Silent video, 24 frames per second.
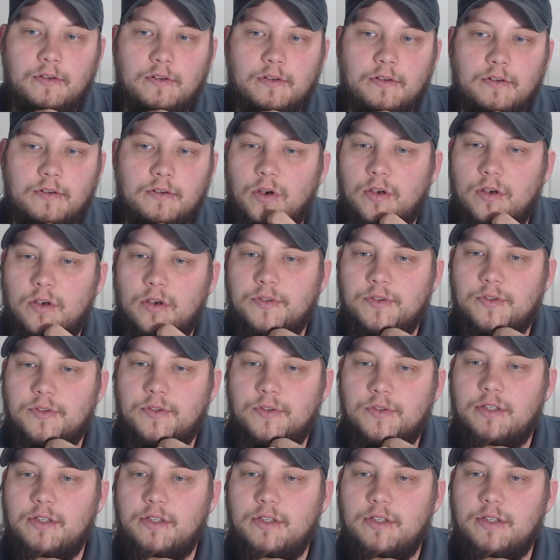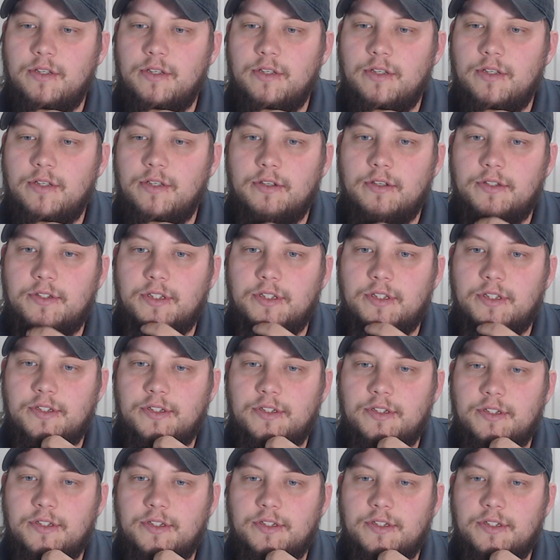Marcos, can you run diagnostics?
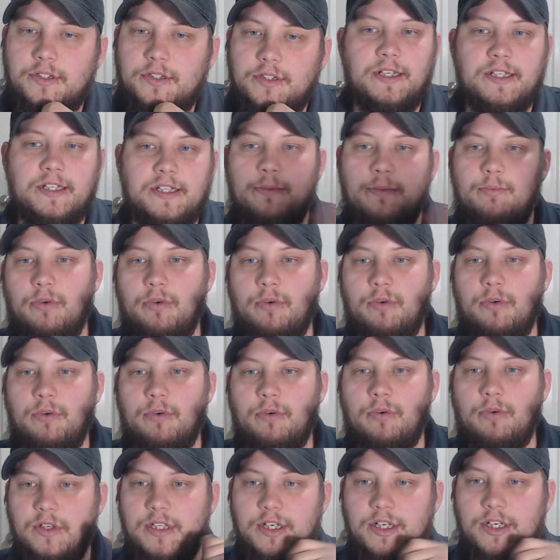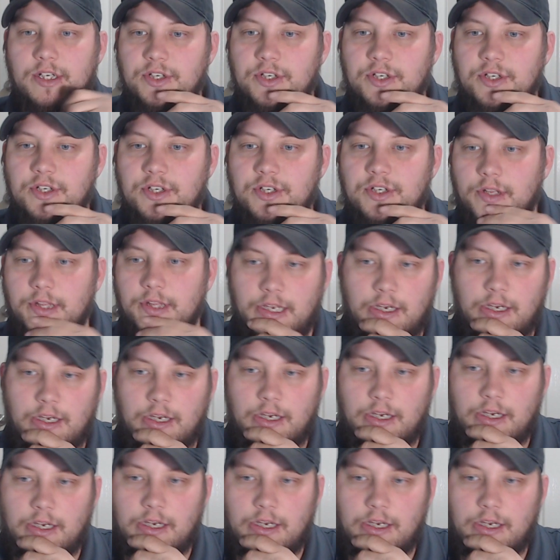Oh, it must be a separate conversation going on there.